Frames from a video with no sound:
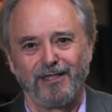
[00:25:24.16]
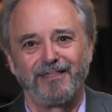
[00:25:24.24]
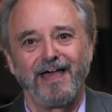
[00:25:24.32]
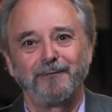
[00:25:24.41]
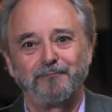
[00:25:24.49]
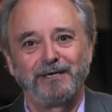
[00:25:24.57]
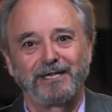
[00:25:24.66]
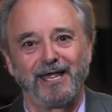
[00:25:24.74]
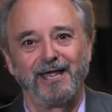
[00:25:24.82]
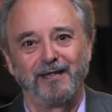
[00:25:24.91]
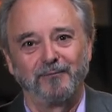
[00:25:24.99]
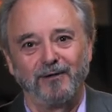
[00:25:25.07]
That
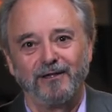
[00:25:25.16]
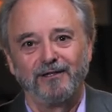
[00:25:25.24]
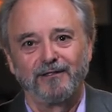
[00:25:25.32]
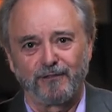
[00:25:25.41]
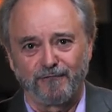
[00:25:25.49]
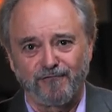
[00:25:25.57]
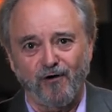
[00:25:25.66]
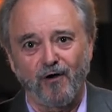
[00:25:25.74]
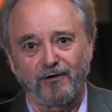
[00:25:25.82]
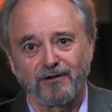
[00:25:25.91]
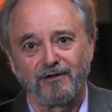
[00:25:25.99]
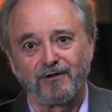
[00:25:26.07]
became the
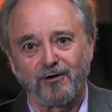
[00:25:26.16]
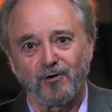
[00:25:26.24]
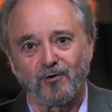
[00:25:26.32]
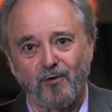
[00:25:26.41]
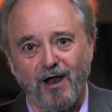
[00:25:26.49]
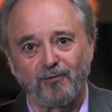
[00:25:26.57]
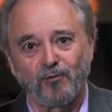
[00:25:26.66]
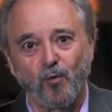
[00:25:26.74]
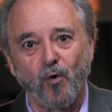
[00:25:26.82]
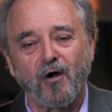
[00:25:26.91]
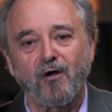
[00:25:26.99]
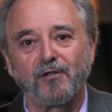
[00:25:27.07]
fart heard round the
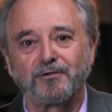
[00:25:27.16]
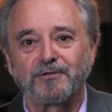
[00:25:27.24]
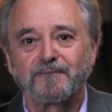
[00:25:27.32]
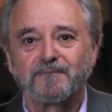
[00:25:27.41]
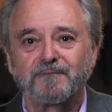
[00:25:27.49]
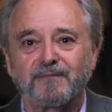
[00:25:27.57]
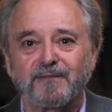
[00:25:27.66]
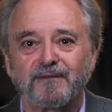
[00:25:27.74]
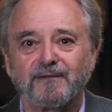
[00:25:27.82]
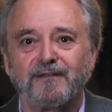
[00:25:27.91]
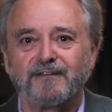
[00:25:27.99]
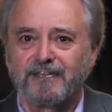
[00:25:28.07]
world.
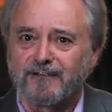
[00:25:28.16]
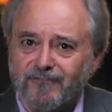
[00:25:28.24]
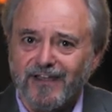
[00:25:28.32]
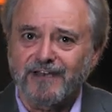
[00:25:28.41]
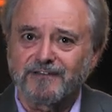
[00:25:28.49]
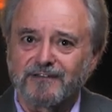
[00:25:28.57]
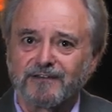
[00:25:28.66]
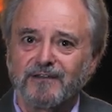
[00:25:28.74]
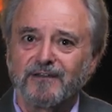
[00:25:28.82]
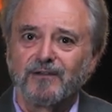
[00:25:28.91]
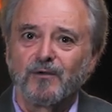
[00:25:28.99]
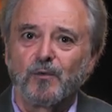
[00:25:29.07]
The event
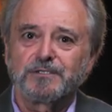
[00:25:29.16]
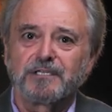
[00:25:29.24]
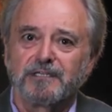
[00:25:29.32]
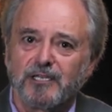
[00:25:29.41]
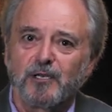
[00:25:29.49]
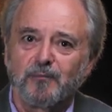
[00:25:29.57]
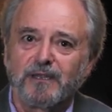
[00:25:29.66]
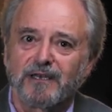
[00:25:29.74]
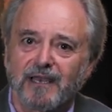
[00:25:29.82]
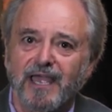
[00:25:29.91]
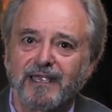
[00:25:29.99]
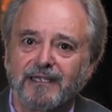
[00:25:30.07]
was a little bit
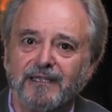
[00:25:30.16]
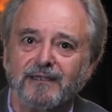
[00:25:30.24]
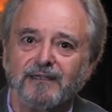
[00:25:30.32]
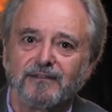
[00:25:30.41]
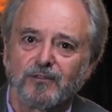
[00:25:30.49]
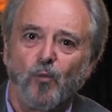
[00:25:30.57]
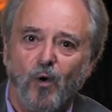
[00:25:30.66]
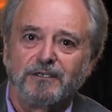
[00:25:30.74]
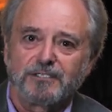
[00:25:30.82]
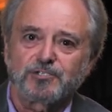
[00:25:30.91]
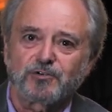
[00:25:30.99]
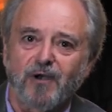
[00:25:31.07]
like the one
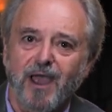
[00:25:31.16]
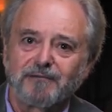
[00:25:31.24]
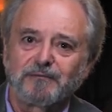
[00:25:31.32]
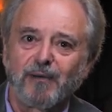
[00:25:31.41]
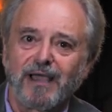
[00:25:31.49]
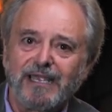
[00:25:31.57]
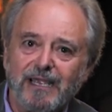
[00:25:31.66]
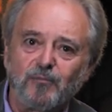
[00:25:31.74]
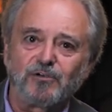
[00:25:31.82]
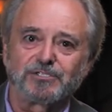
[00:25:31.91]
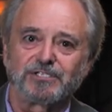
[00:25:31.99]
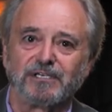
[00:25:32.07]
described by
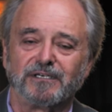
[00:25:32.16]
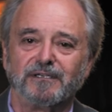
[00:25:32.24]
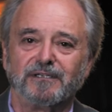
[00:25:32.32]
Emerson.